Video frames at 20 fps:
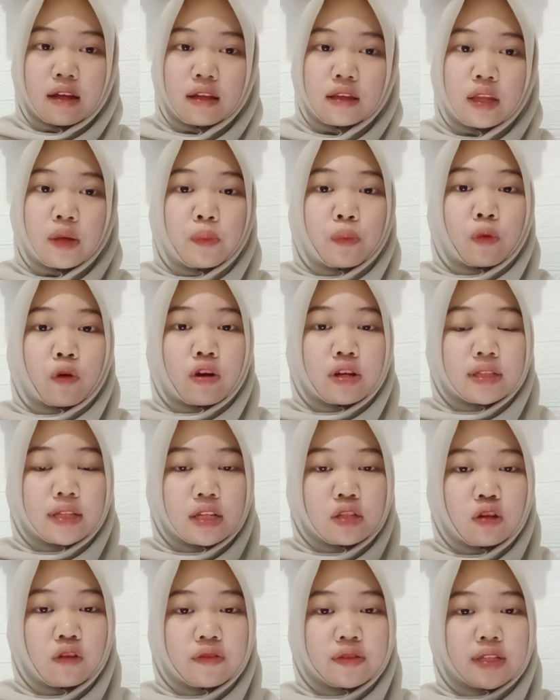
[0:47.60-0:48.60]
the
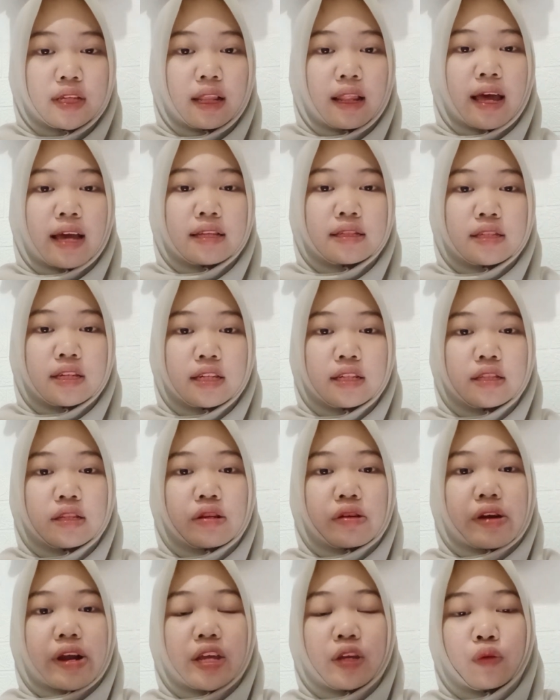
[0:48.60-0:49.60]
process of selecting
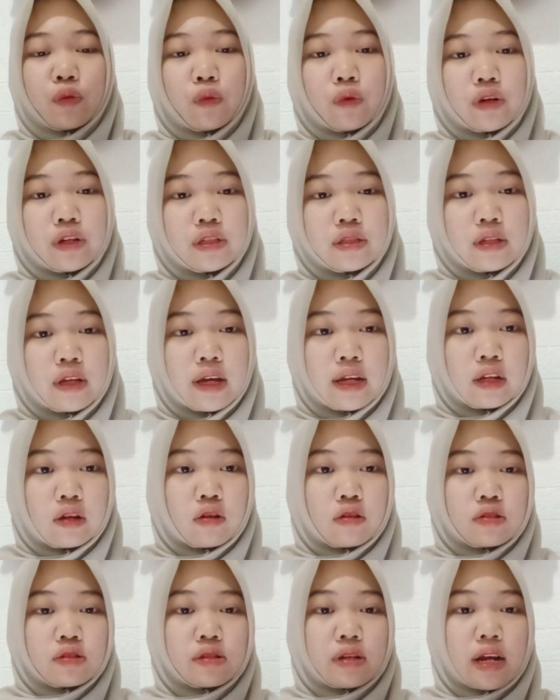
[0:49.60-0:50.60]
the right words and
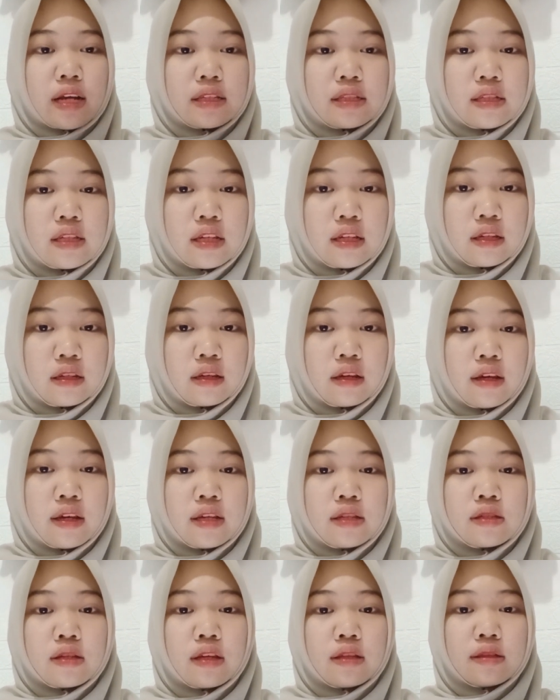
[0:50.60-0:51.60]
constructing
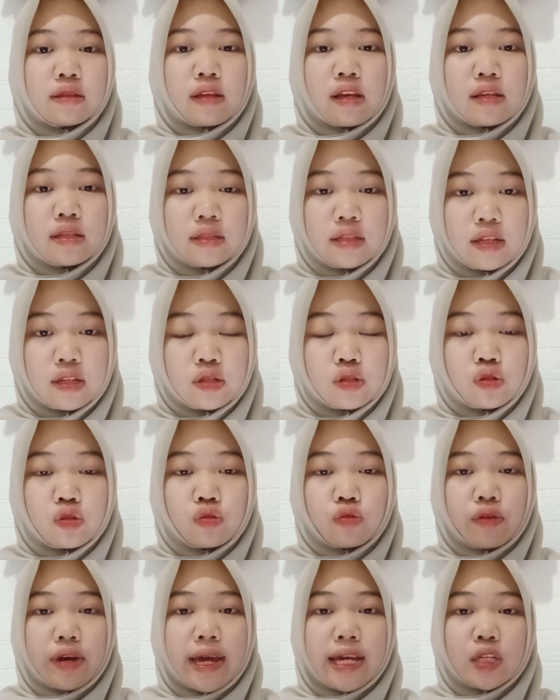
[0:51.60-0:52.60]
sentences
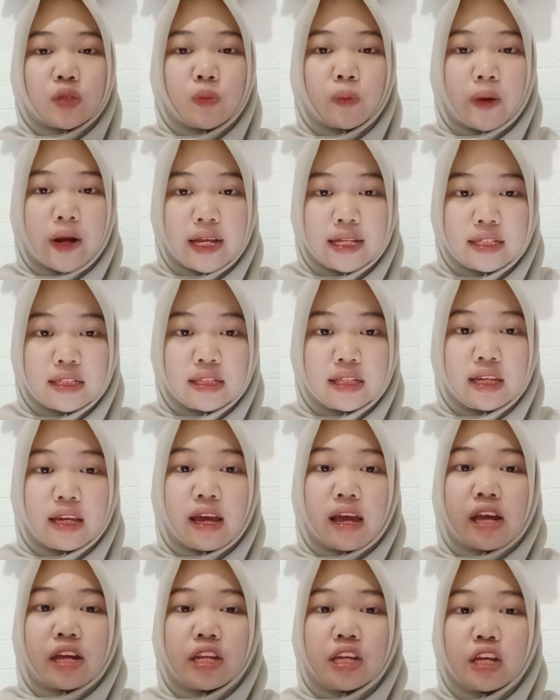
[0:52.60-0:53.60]
to express the
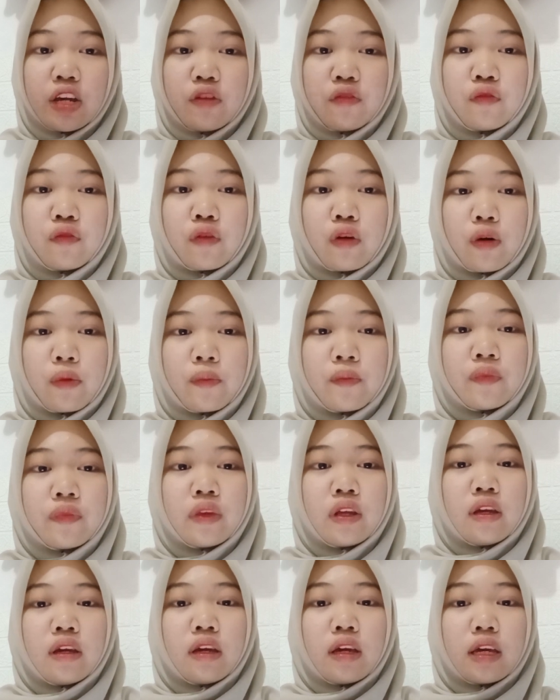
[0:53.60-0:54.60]
idea from
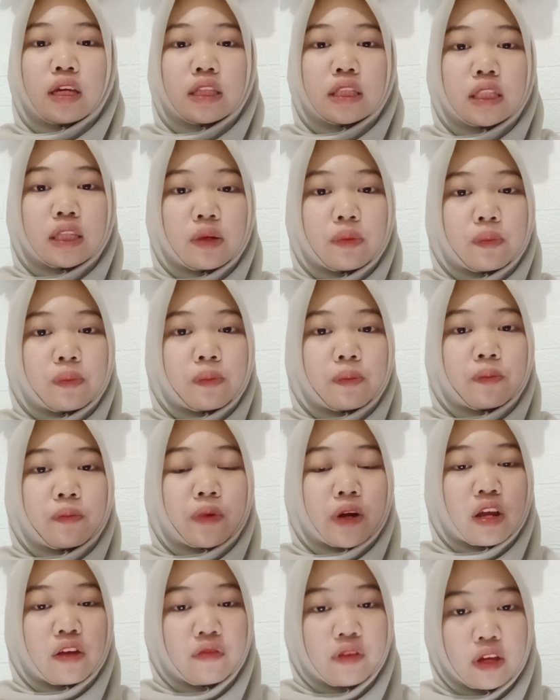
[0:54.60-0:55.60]
in the
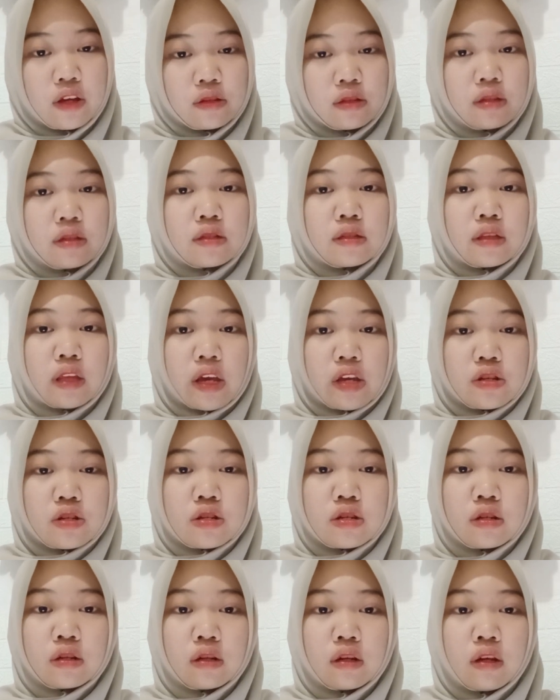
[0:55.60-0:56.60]
previous
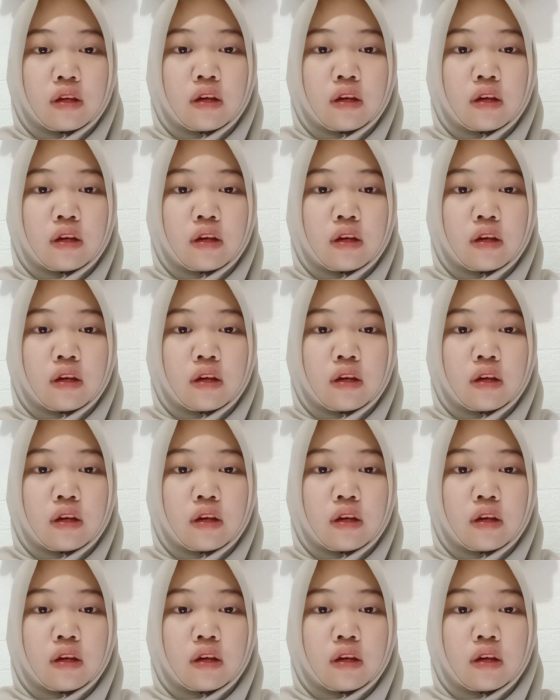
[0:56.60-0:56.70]
stage.